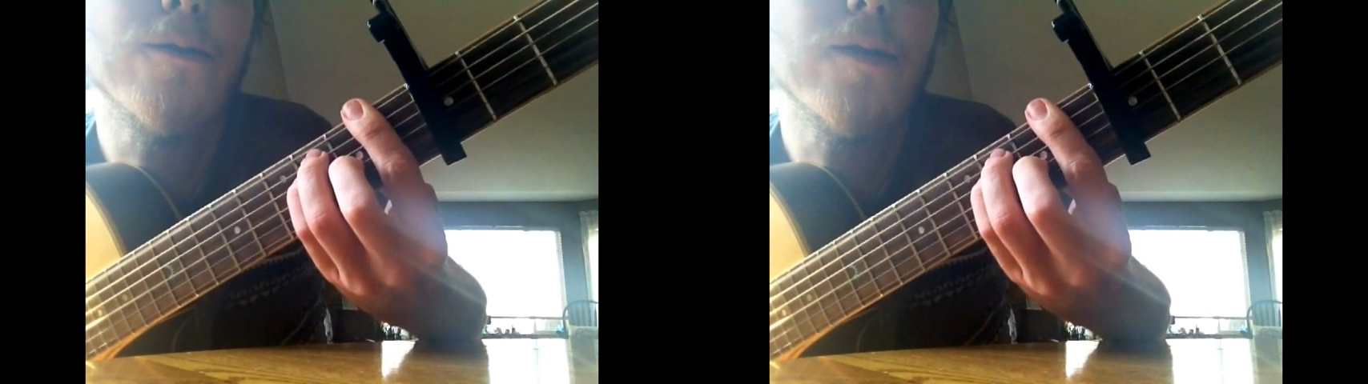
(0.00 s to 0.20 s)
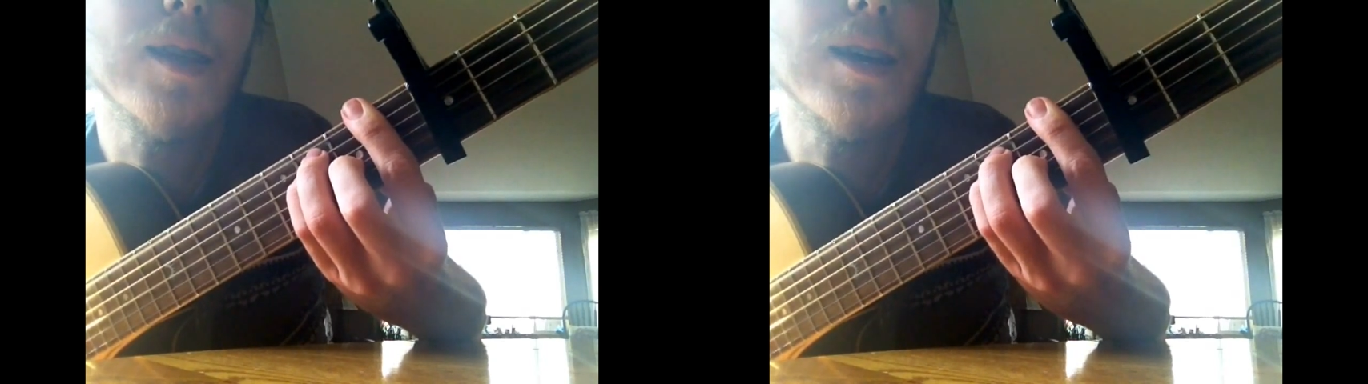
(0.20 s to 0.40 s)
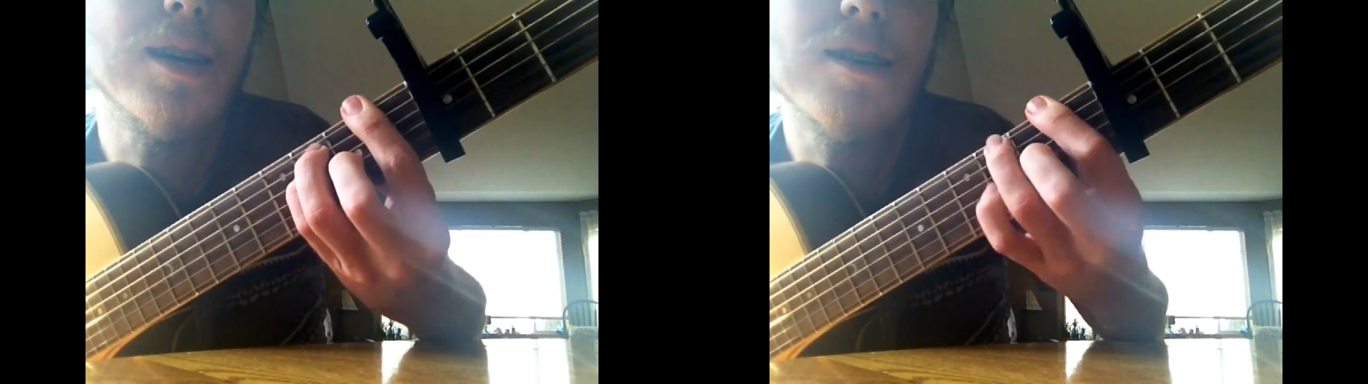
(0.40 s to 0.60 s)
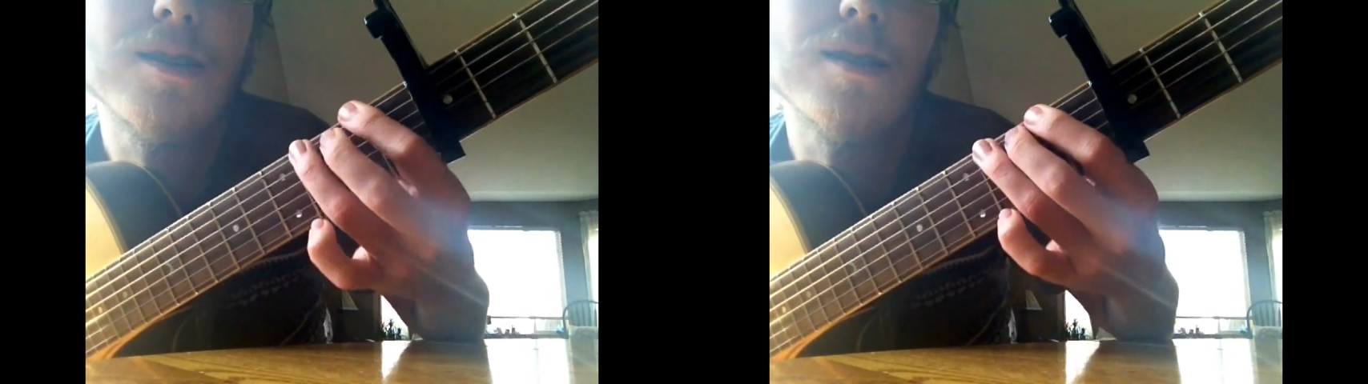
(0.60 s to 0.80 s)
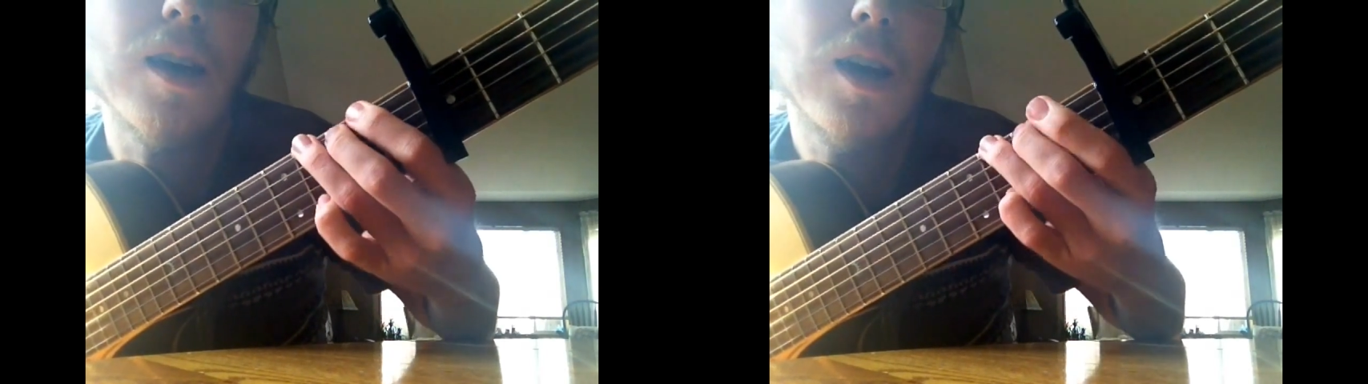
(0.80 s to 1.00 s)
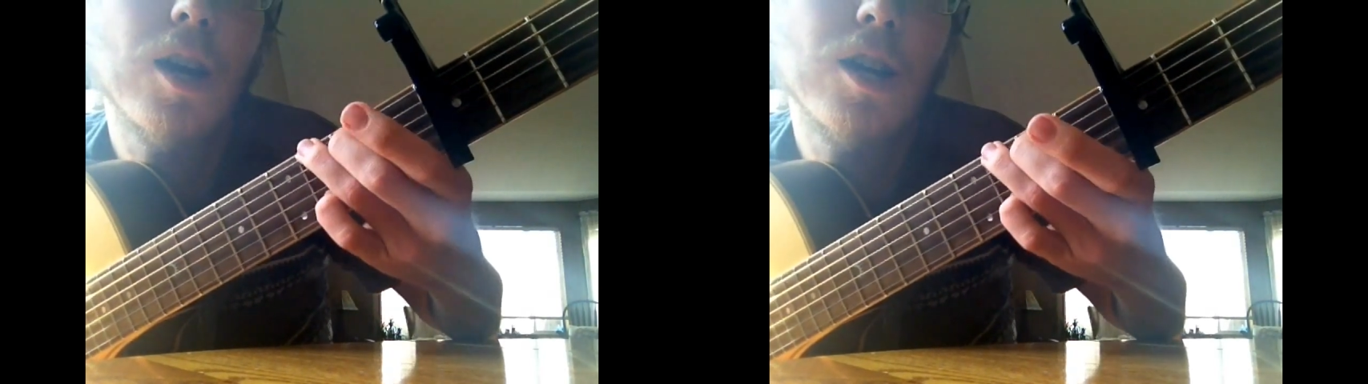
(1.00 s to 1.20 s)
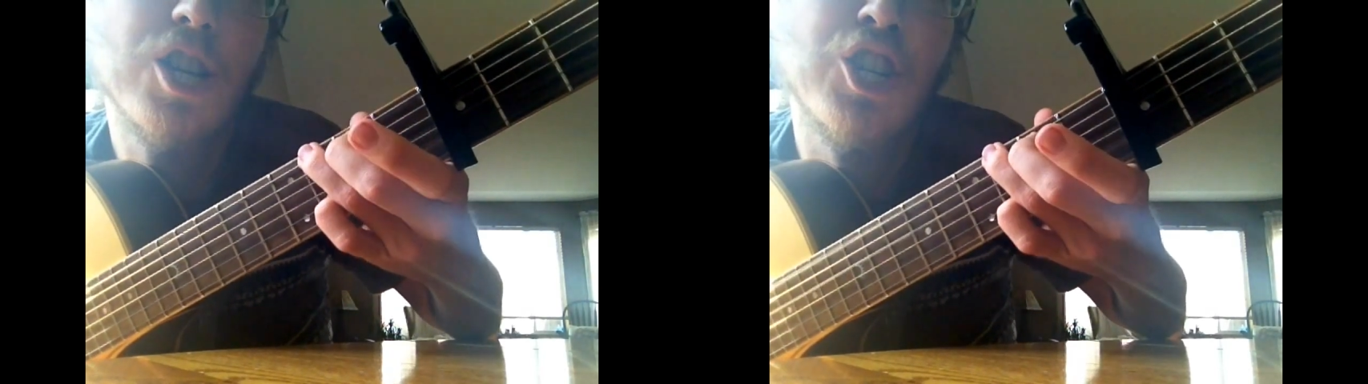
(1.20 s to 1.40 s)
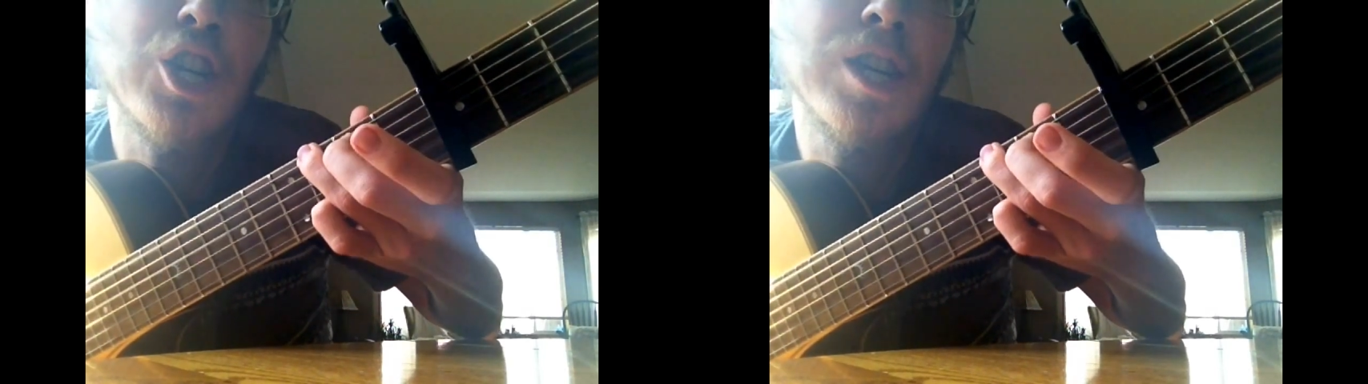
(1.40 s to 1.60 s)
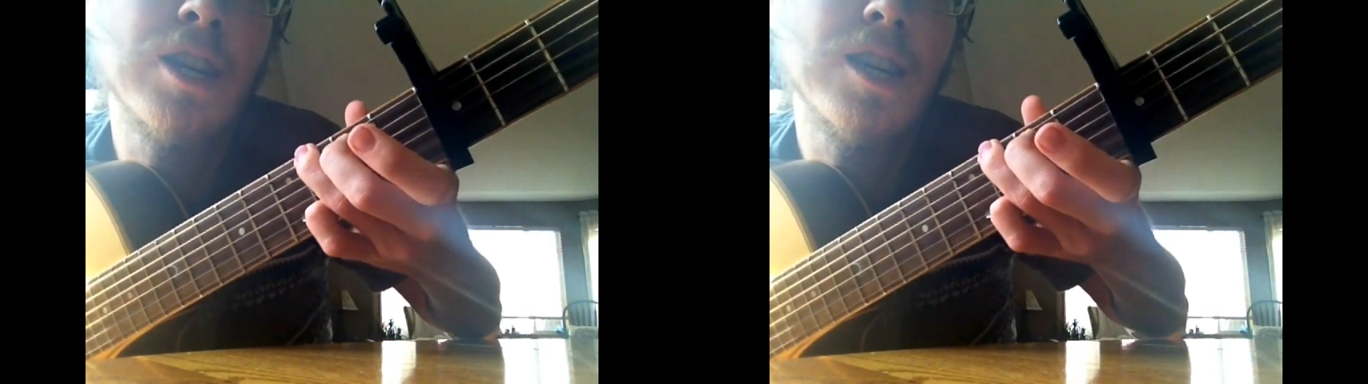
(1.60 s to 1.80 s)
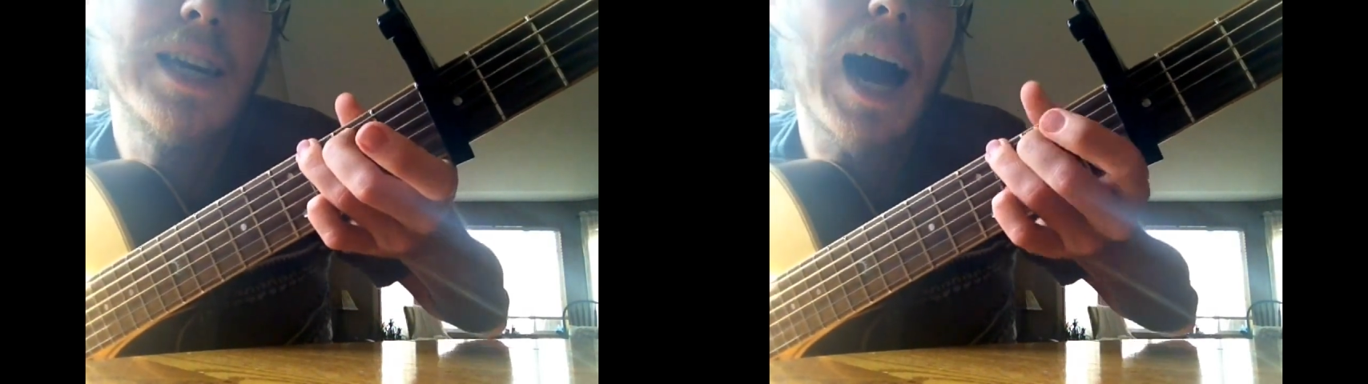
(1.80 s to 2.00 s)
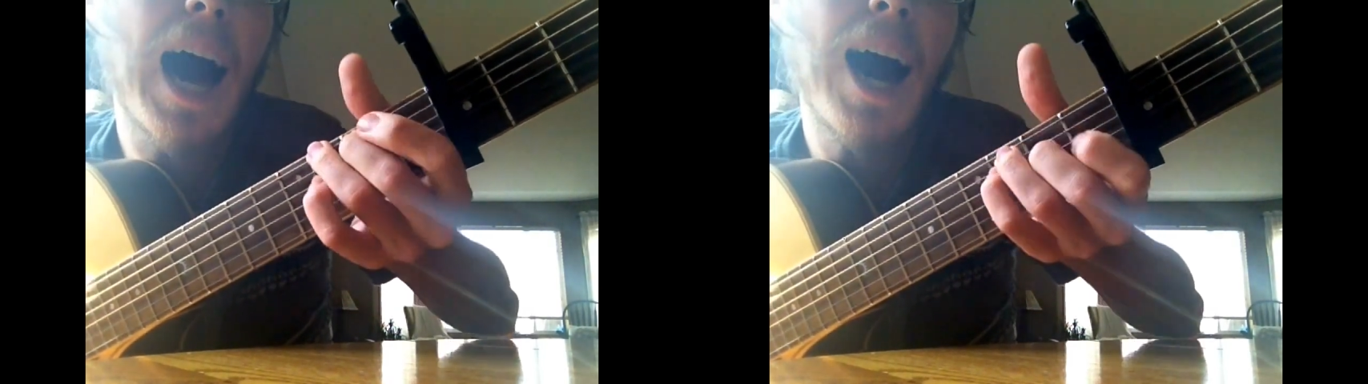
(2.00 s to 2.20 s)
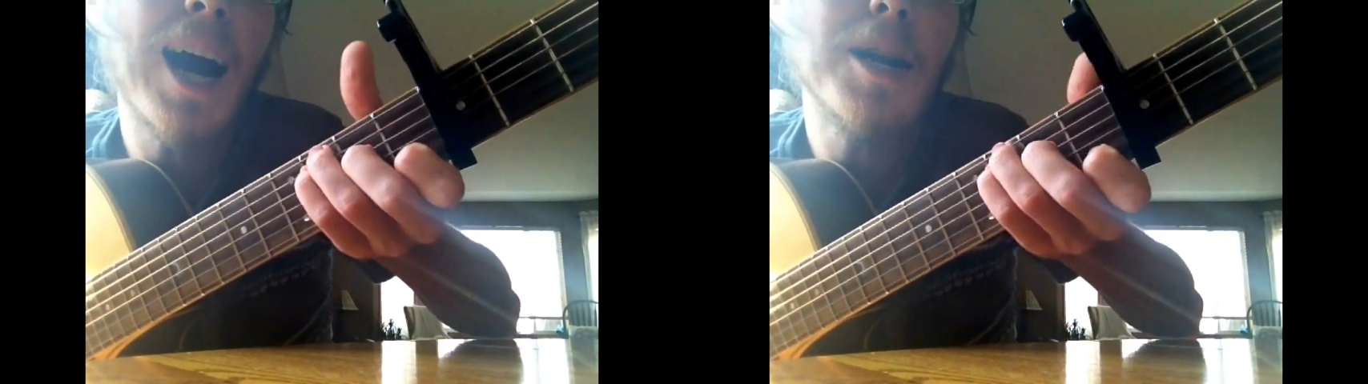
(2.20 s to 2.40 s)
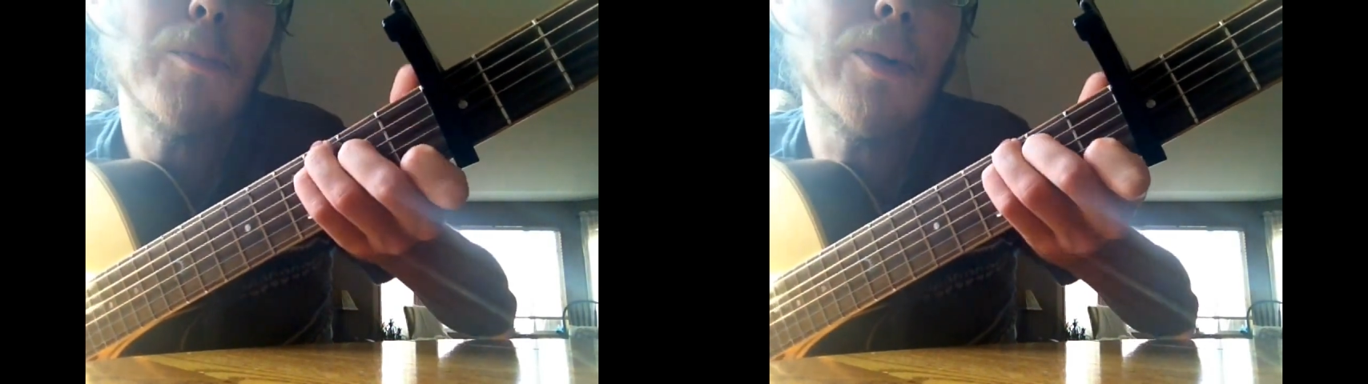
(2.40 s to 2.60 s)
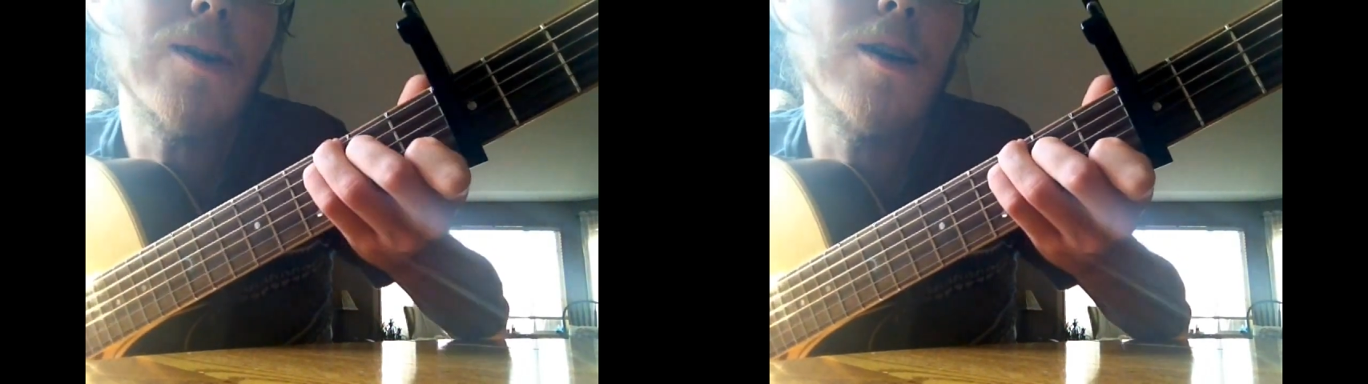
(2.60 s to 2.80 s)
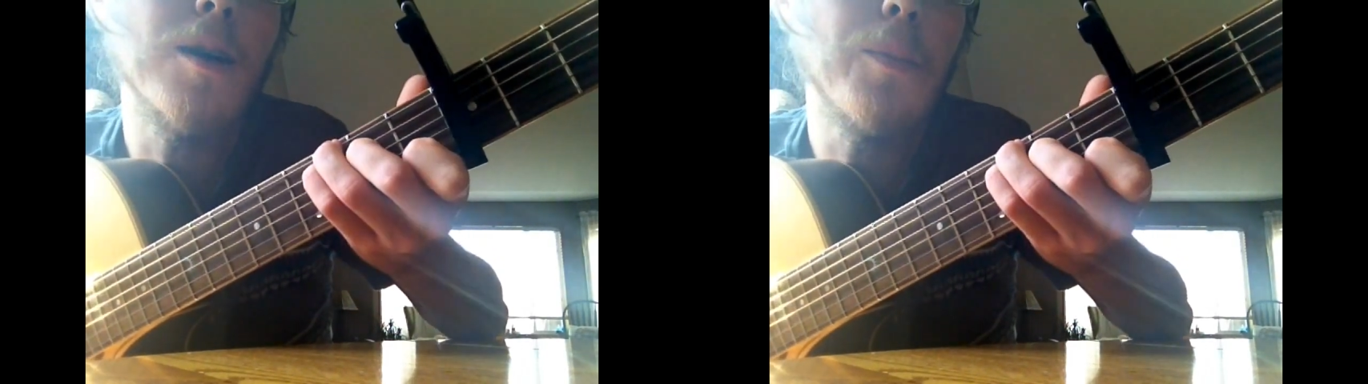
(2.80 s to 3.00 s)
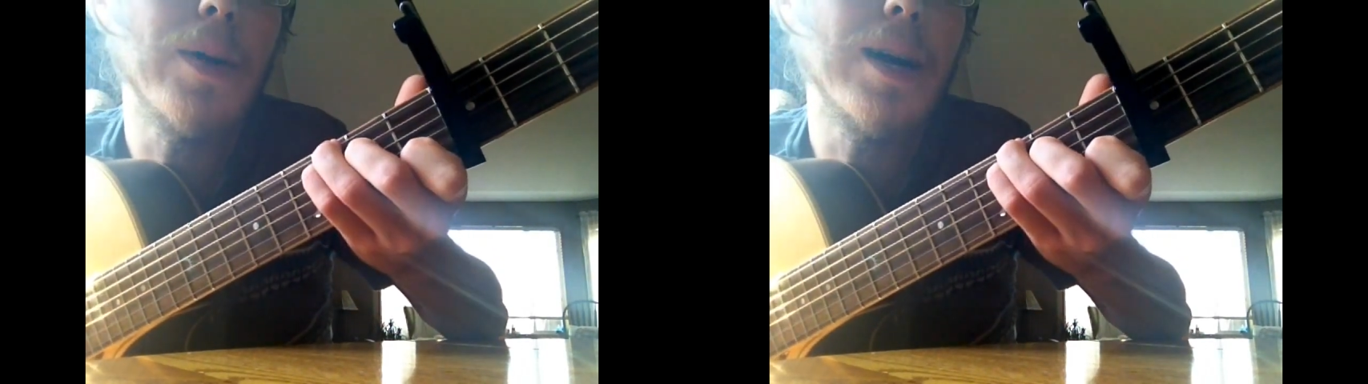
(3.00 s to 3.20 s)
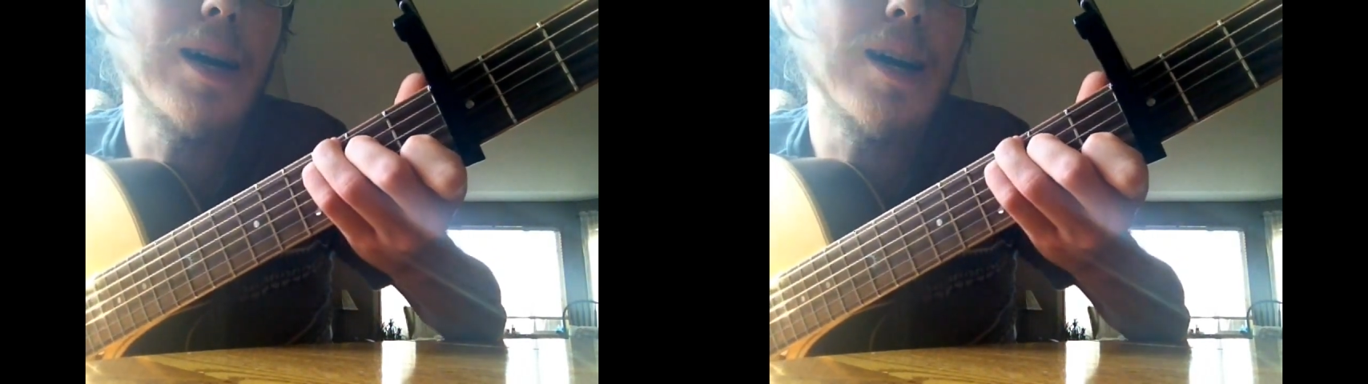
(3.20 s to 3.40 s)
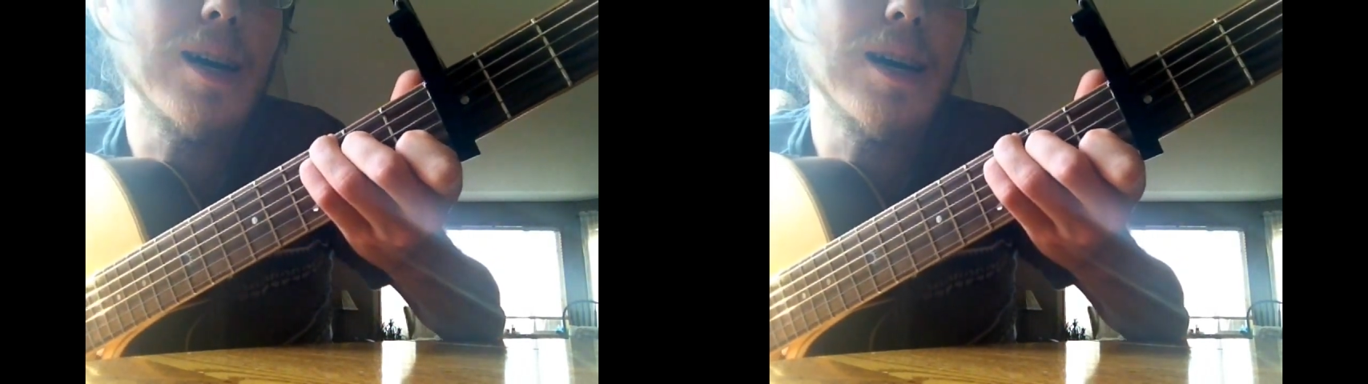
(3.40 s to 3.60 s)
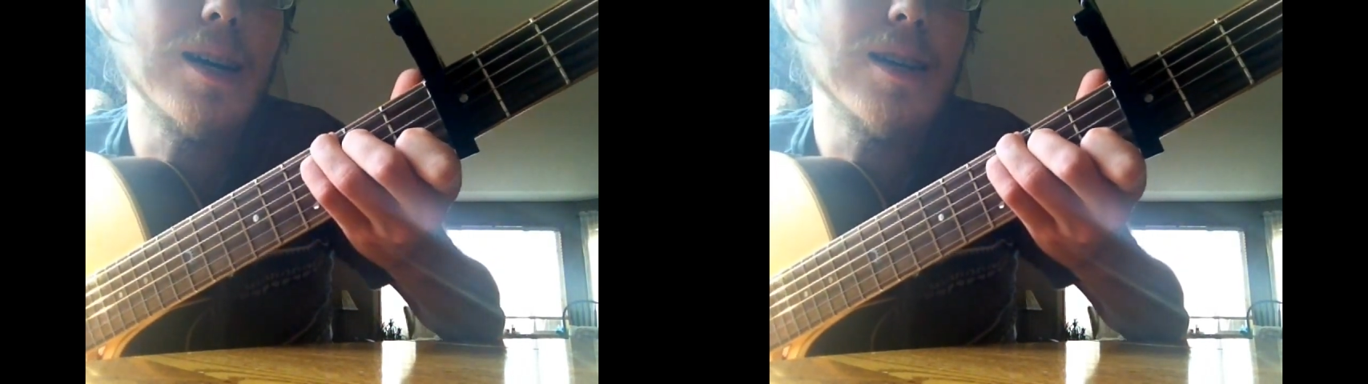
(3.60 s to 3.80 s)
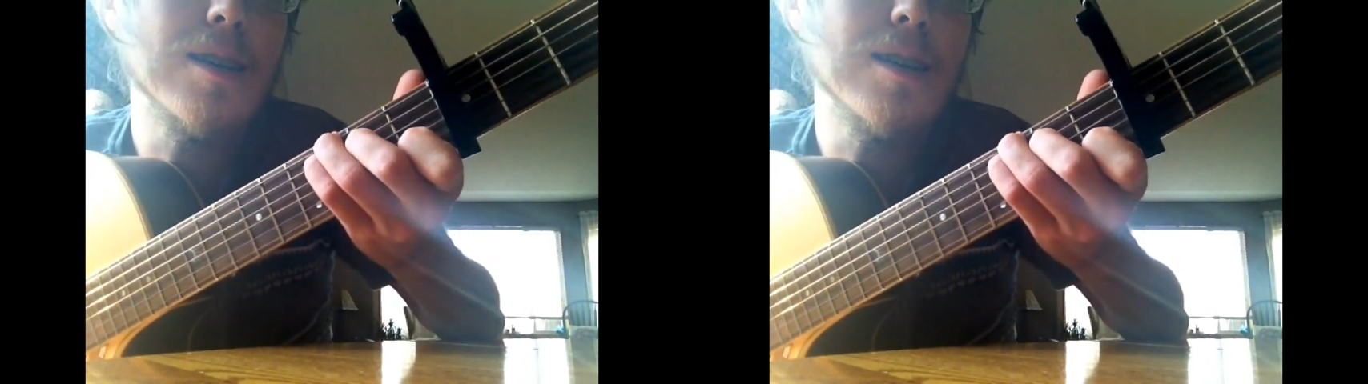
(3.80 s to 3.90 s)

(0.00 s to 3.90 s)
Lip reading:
Nobody's mouth can be seen.